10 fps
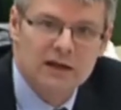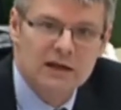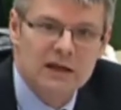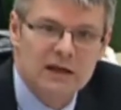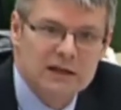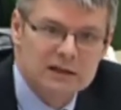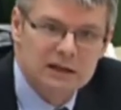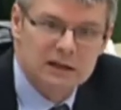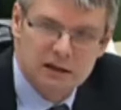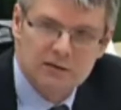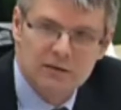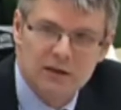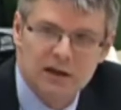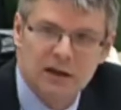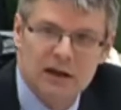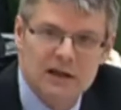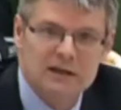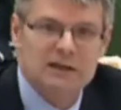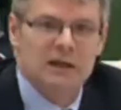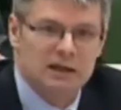is significant, is
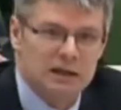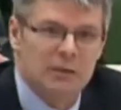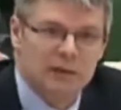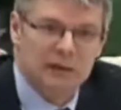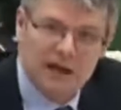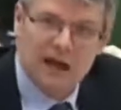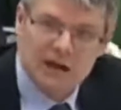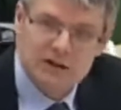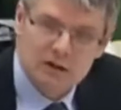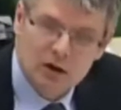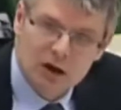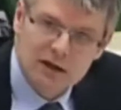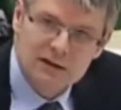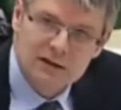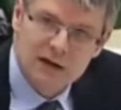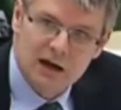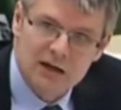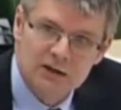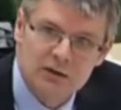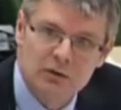something that has a cost attached
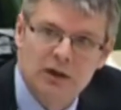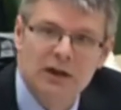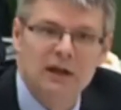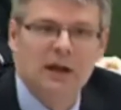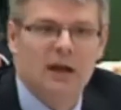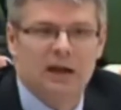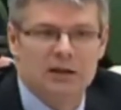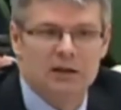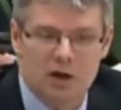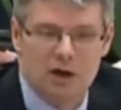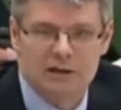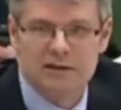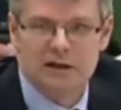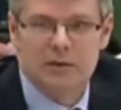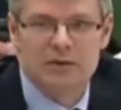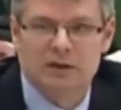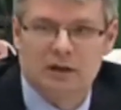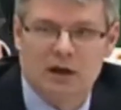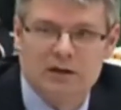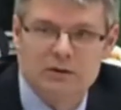to it, and is not the same as the
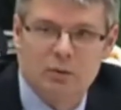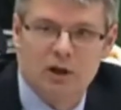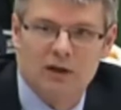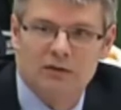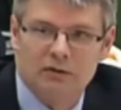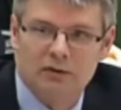lost wallet service.